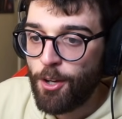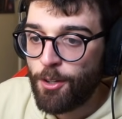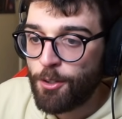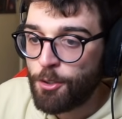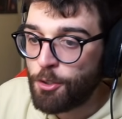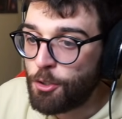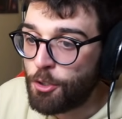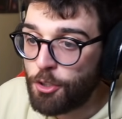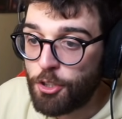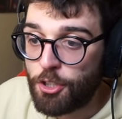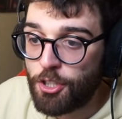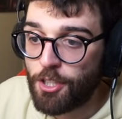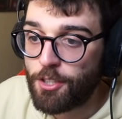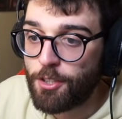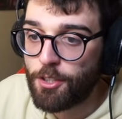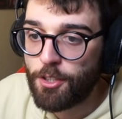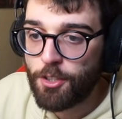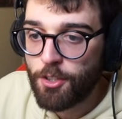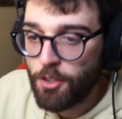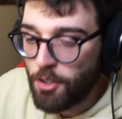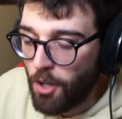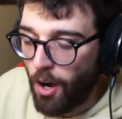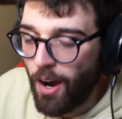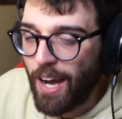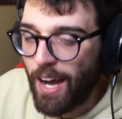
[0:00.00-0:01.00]
You
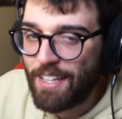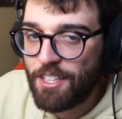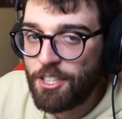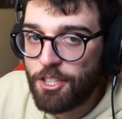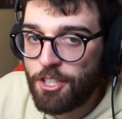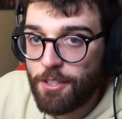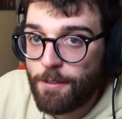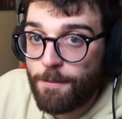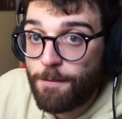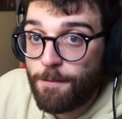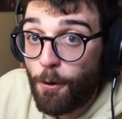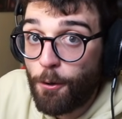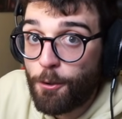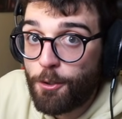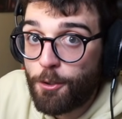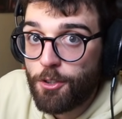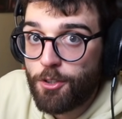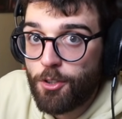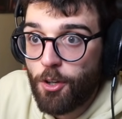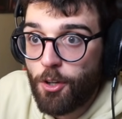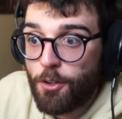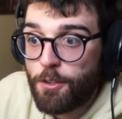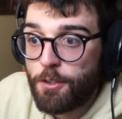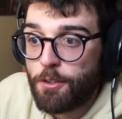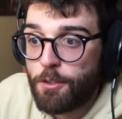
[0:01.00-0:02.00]
just kind of just
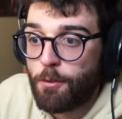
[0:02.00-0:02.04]
focus on